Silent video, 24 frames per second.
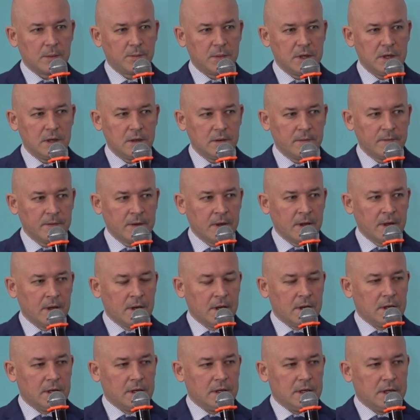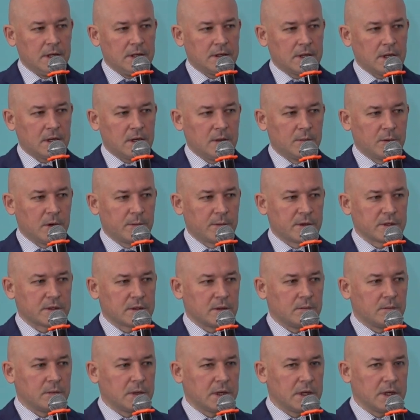It can check
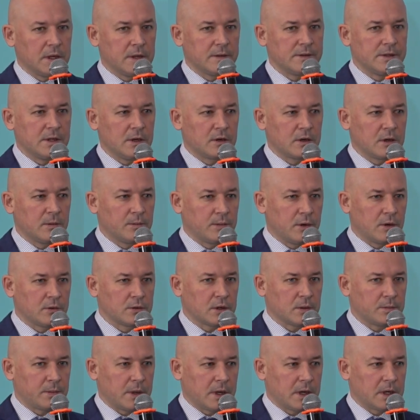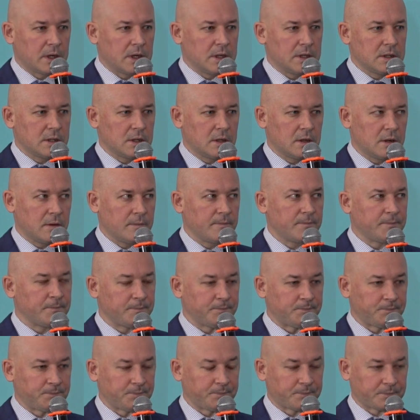the web, the API,
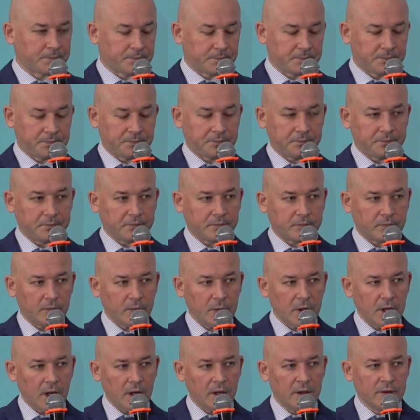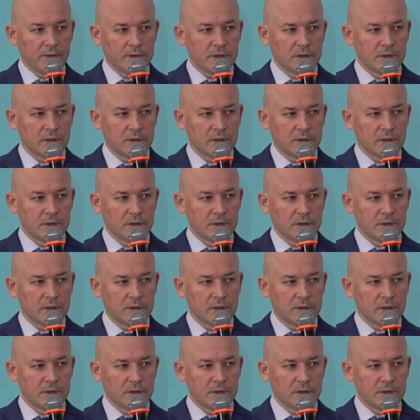and